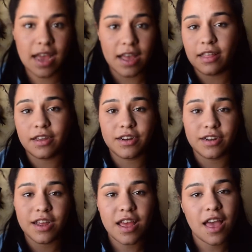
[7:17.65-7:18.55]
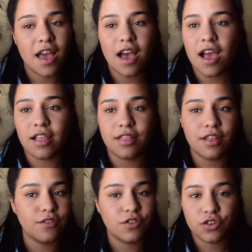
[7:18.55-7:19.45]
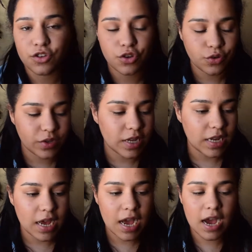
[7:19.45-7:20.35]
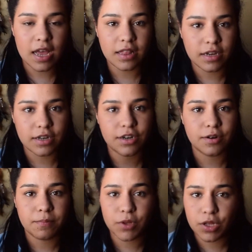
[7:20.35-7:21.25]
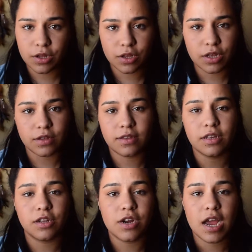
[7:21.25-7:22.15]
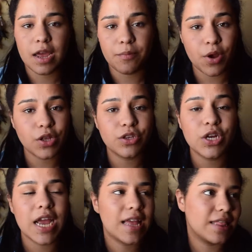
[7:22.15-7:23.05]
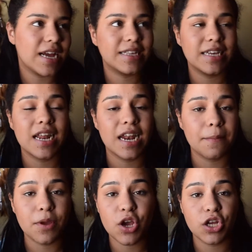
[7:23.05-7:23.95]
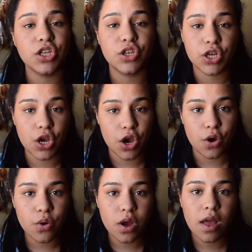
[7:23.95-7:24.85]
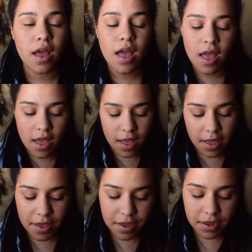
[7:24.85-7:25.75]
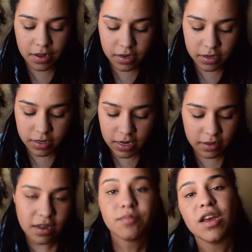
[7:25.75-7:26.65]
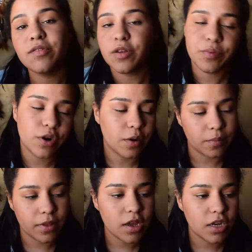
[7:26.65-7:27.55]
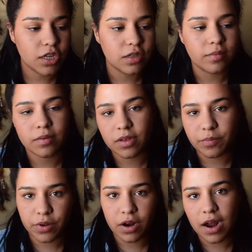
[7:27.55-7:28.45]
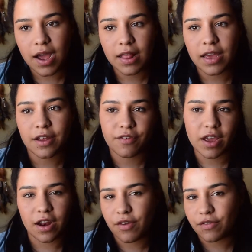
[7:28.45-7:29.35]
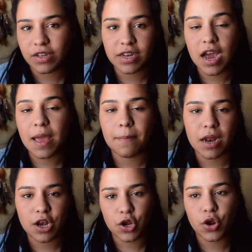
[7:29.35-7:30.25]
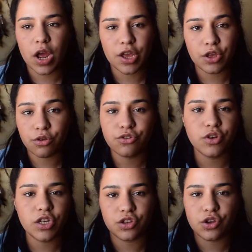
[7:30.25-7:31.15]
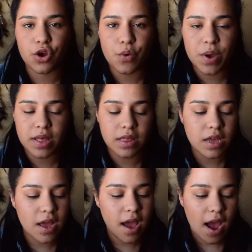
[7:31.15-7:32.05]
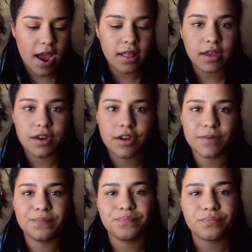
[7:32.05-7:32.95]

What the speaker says: eyeliner. I love just using an eyeliner, concealer, and bronzer, and that's it, and I'm good to go. And yeah, sometimes I'll put on blush, sometimes I put on highlight if I kind of have the time, but I usually just go with eyeliner,